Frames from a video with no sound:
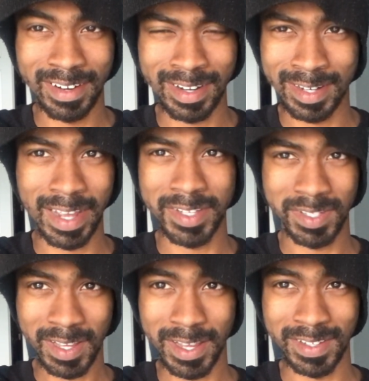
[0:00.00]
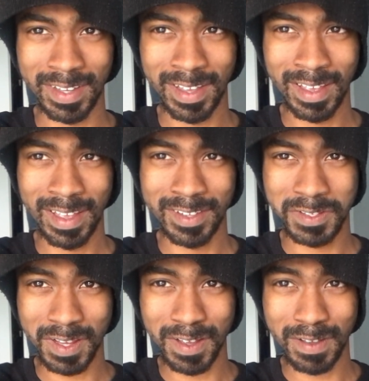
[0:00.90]
That's it.
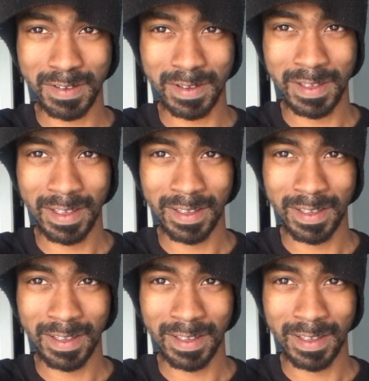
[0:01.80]
So,